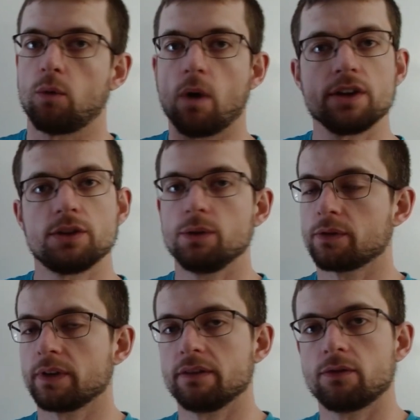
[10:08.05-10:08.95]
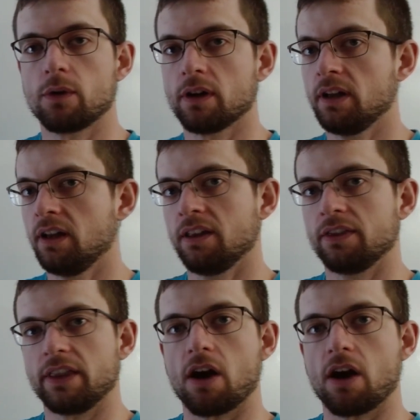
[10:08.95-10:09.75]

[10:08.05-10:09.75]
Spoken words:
1, 2, 3, and 4, they